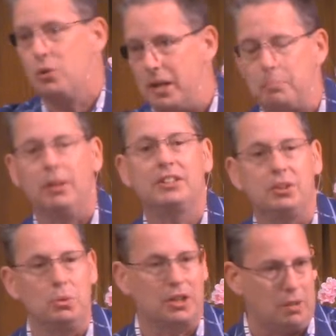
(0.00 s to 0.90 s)
great
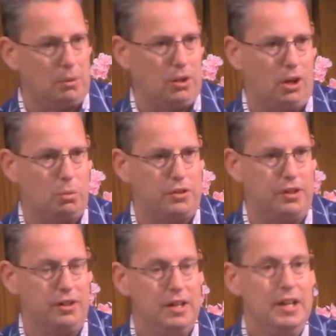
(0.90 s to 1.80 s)
blessing would come along with
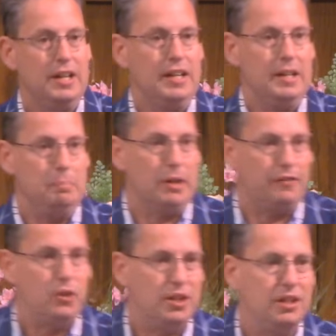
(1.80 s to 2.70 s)
it. But if
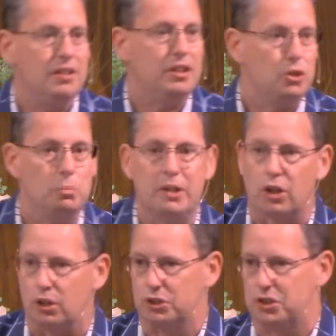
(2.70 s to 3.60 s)
you didn't, then you'd be
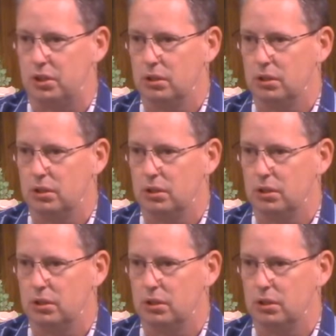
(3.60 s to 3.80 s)
cursed.